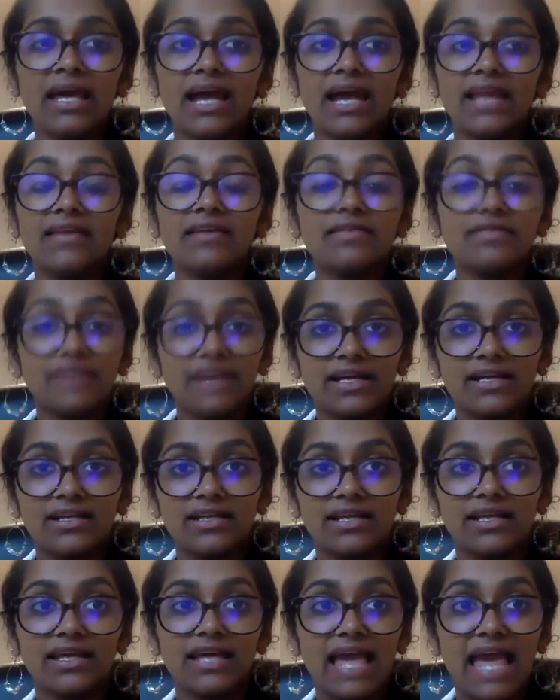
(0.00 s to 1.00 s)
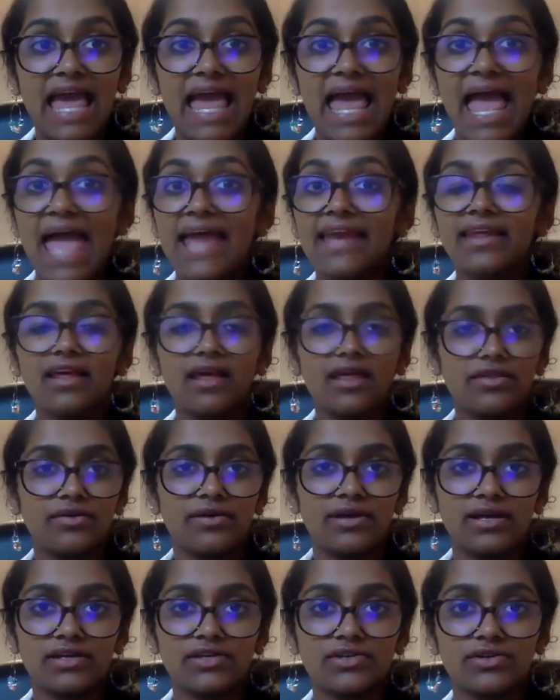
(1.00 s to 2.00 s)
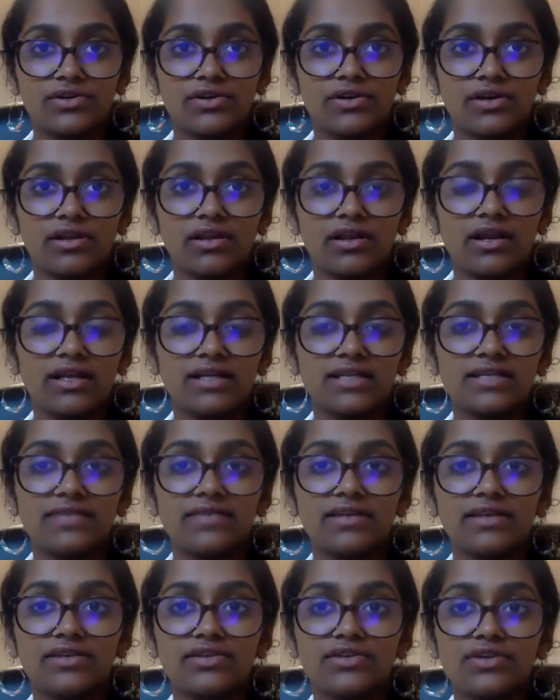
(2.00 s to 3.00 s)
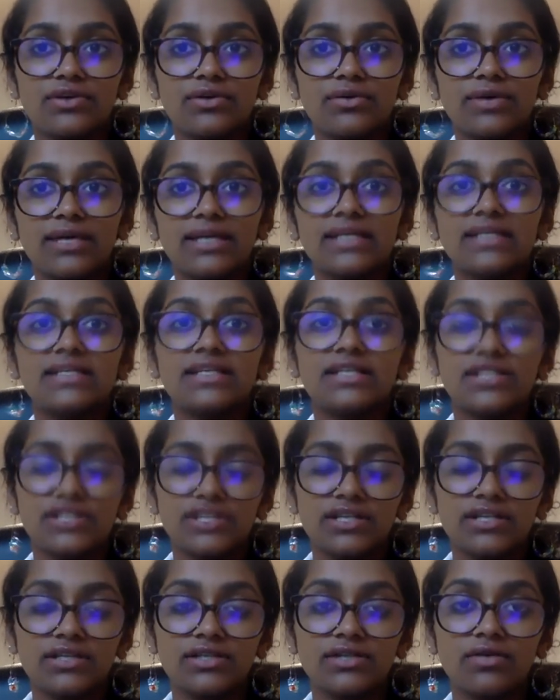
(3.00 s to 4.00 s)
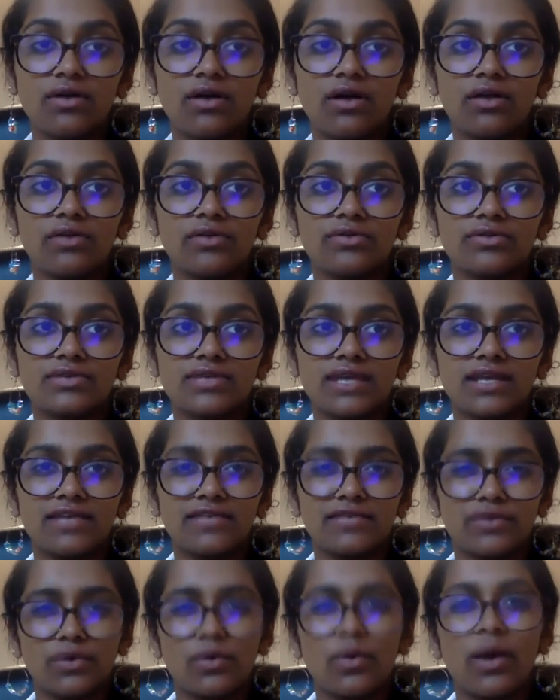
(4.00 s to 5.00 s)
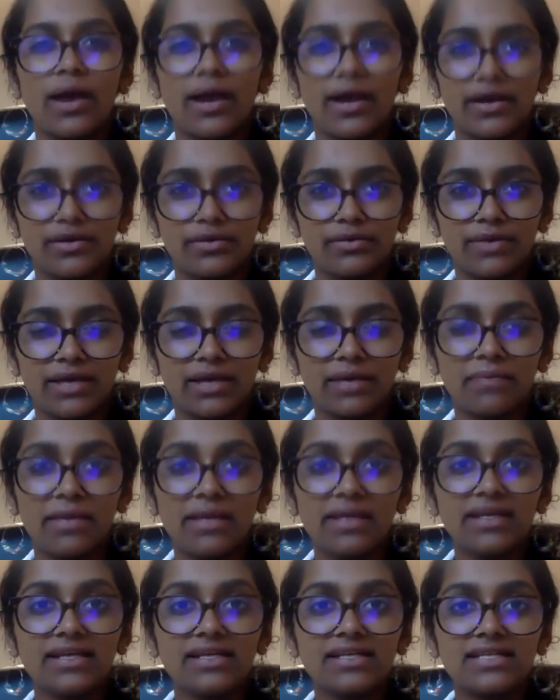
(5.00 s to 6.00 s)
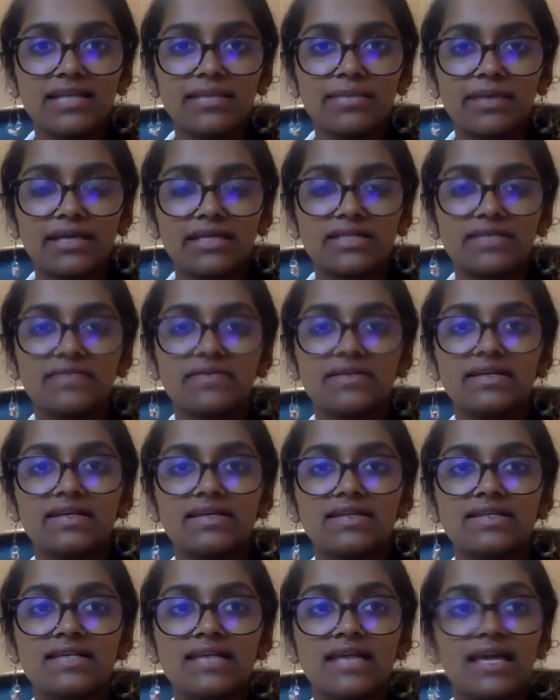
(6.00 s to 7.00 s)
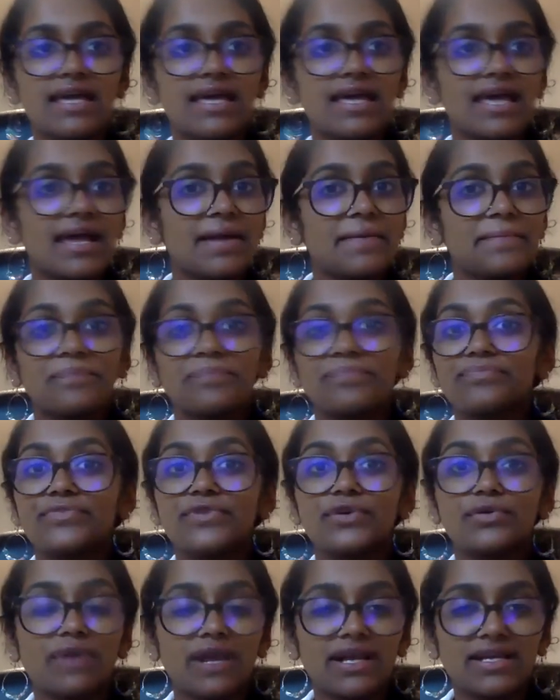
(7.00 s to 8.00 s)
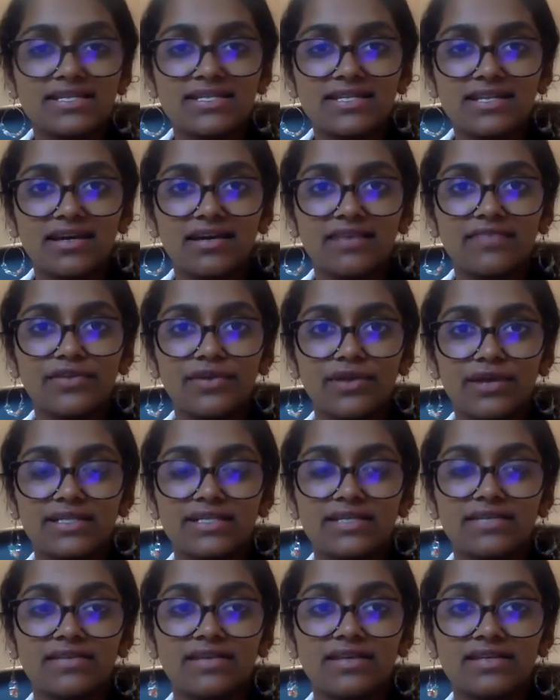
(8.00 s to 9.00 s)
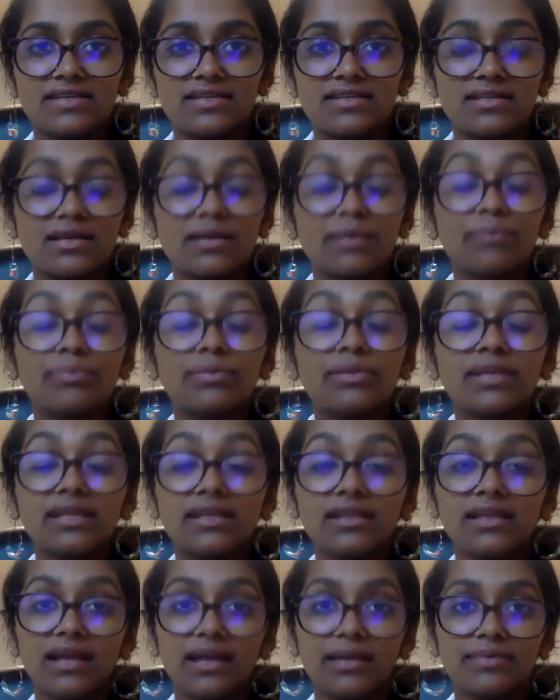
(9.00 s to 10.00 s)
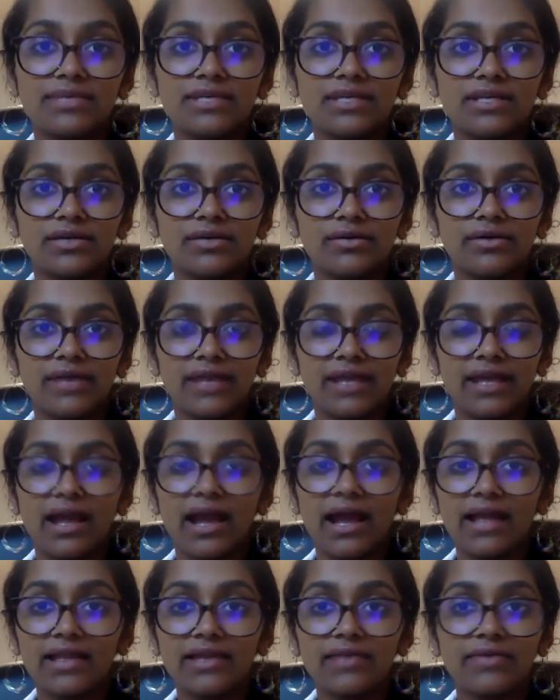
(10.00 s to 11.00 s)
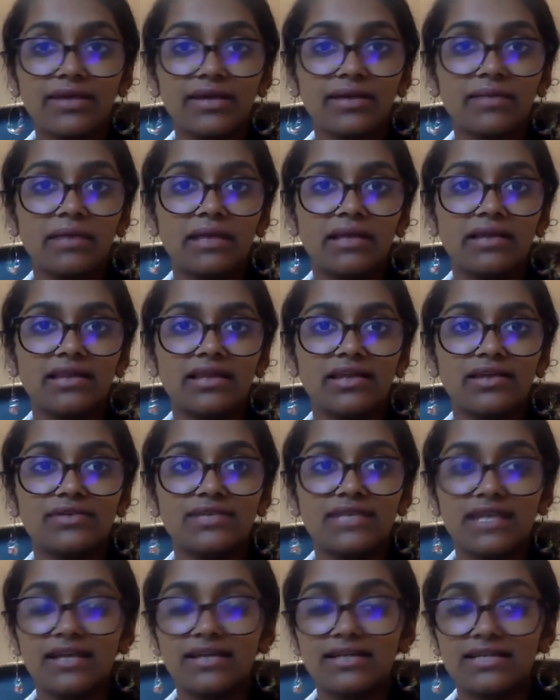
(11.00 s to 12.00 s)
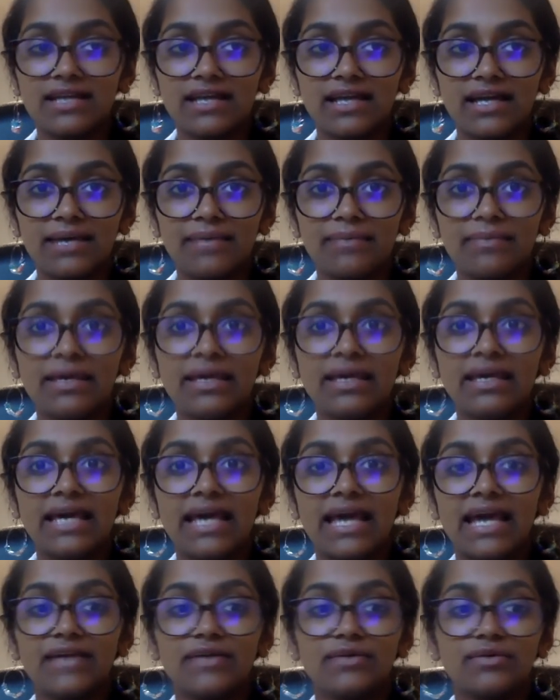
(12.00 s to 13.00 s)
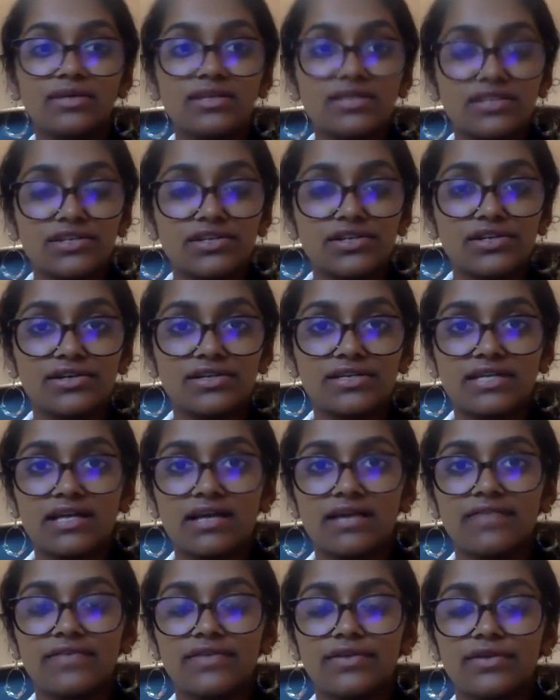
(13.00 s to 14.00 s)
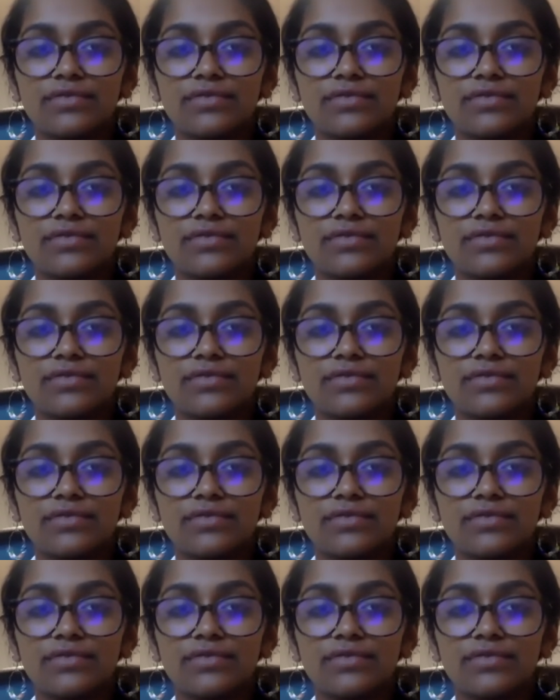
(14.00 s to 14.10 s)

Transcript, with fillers: And then finally, any other extracurricular activities. So in addition to all those kind of required recommended type activities, the rest of your activities is completely up to you. And I highly recommend that you take time and you listen to yourself and